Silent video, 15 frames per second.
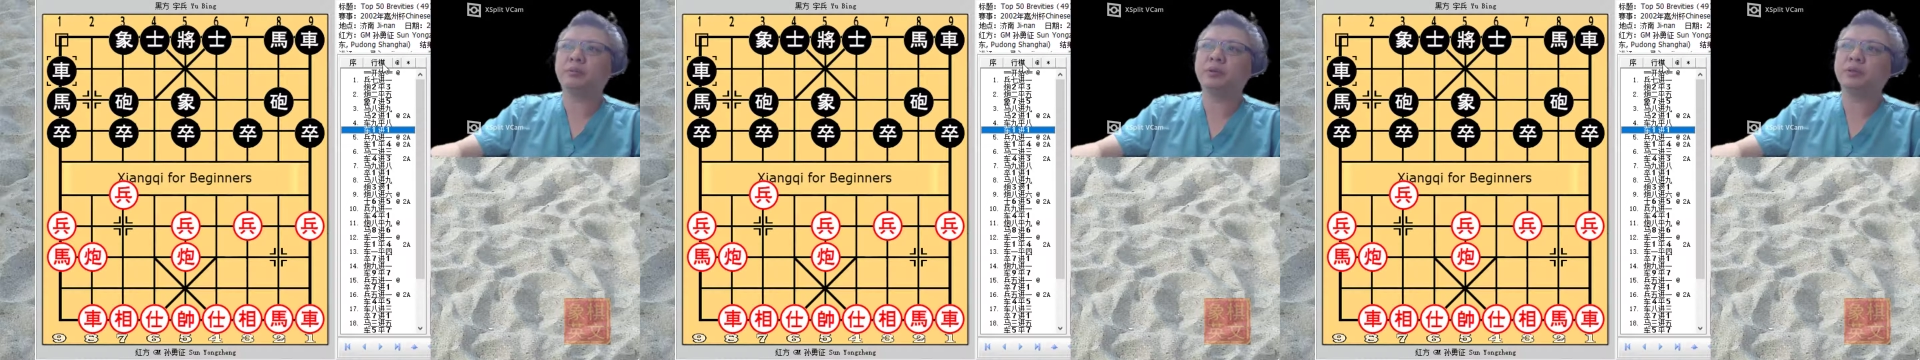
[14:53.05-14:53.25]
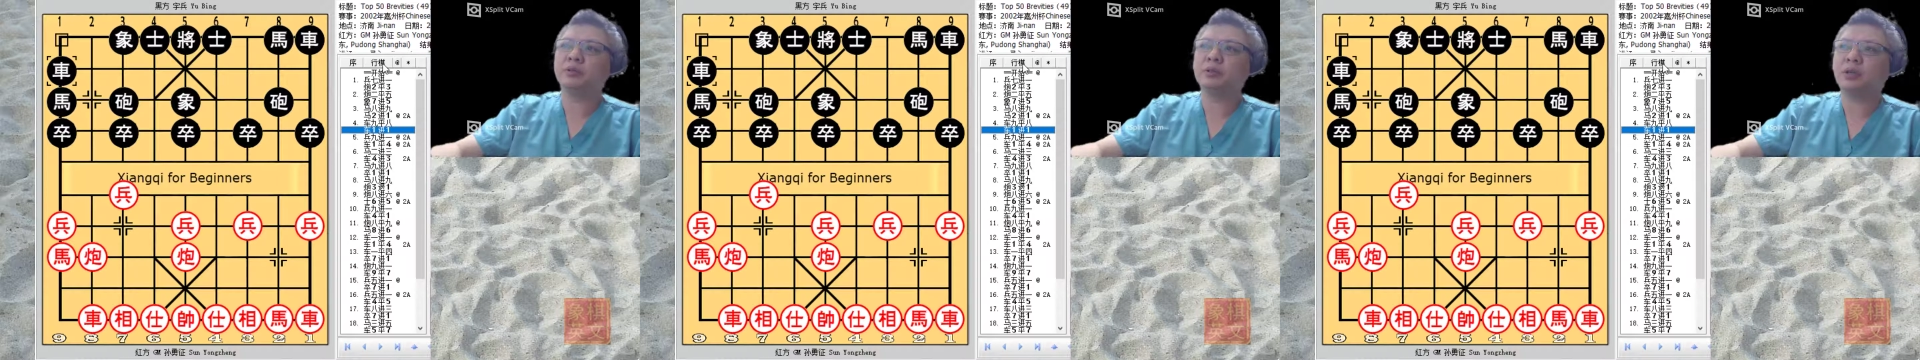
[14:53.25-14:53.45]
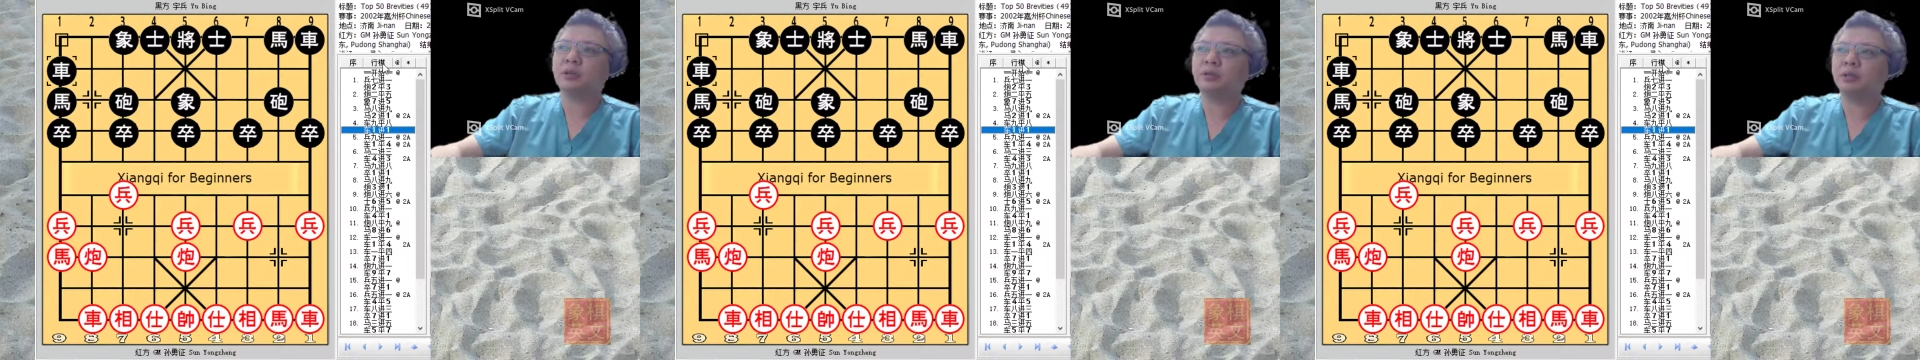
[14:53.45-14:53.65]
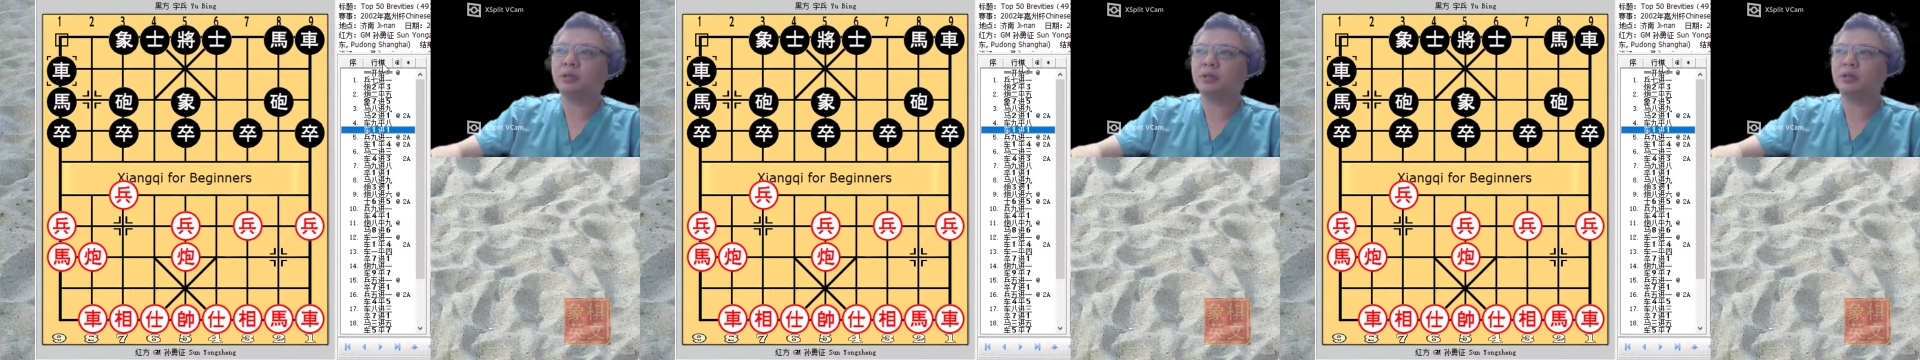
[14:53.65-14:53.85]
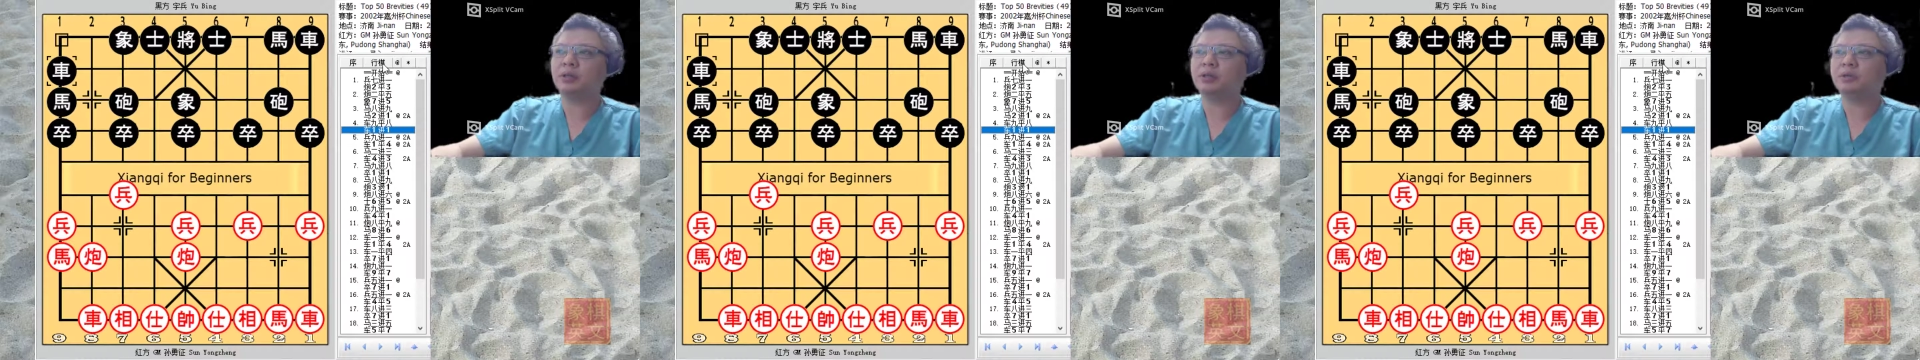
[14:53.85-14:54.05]
his chariot
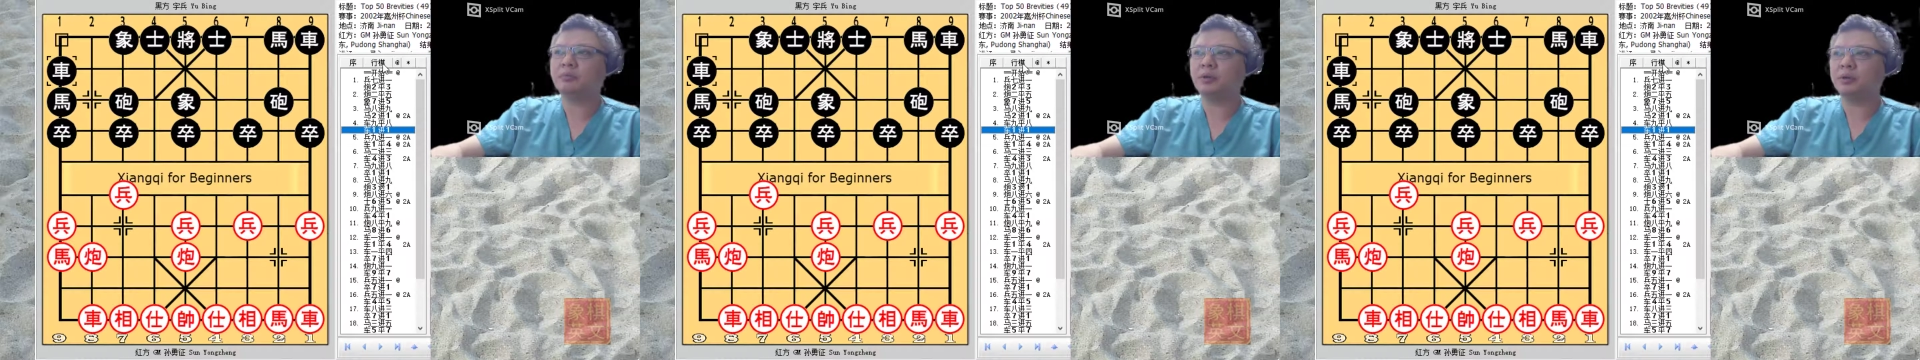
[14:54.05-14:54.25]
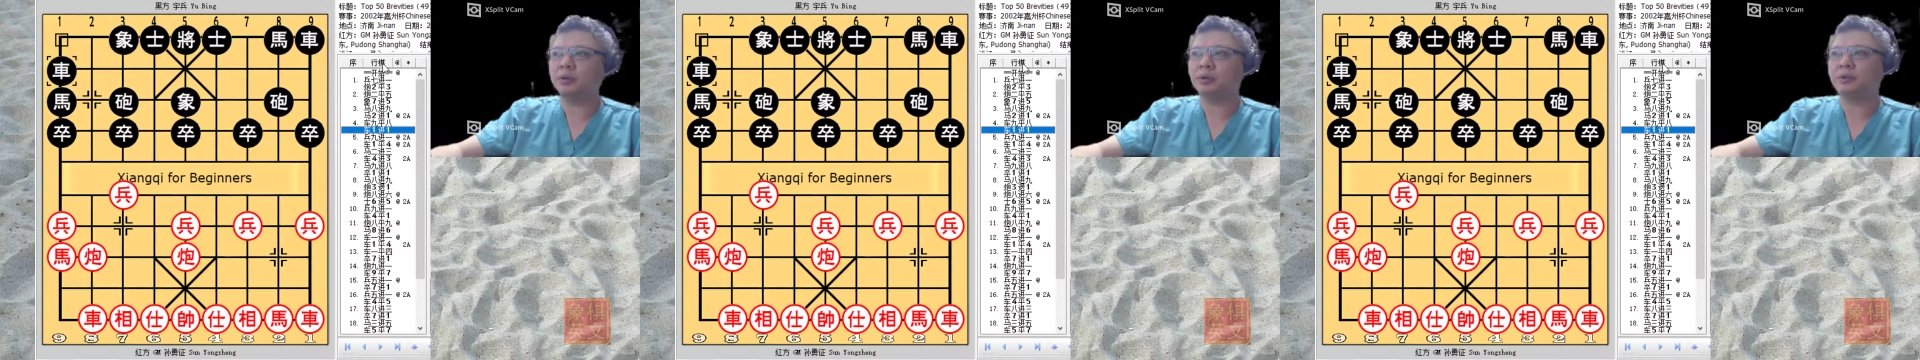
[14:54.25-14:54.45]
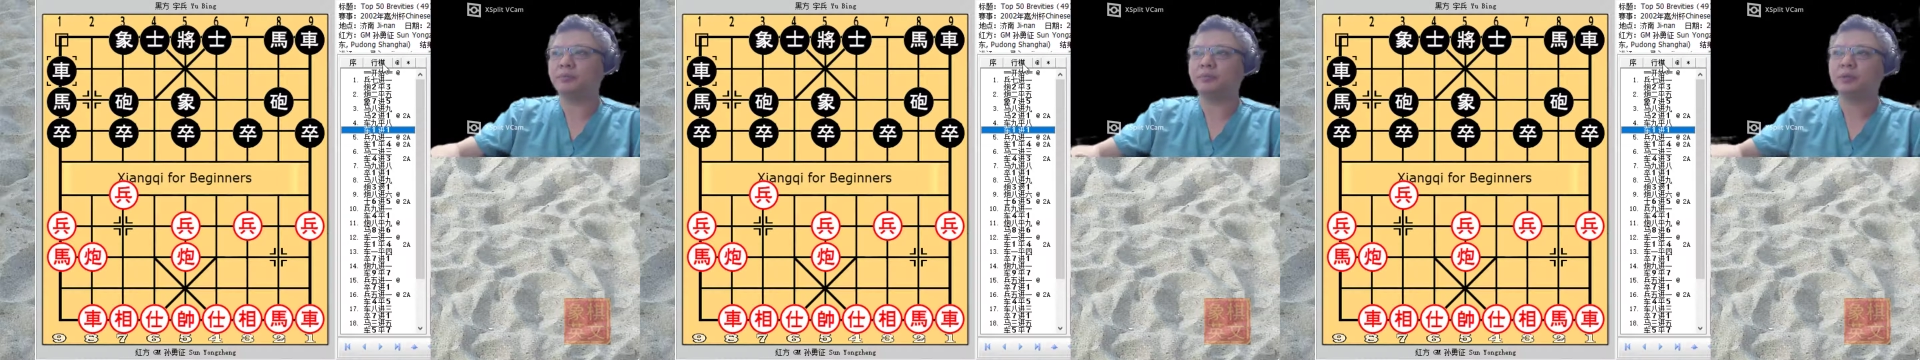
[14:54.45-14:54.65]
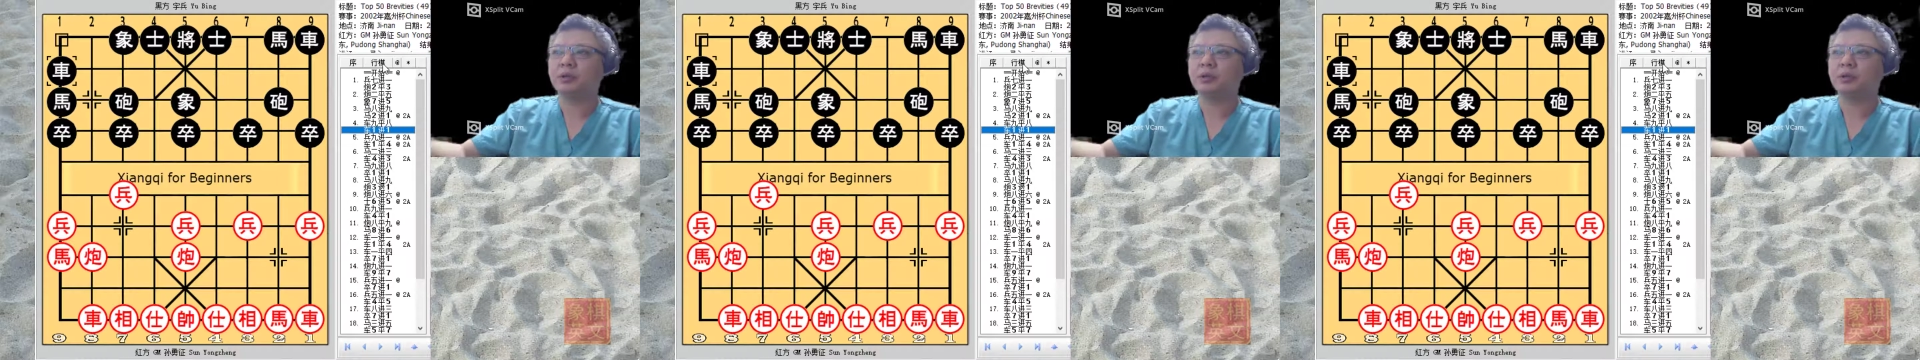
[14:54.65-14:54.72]
in this manner.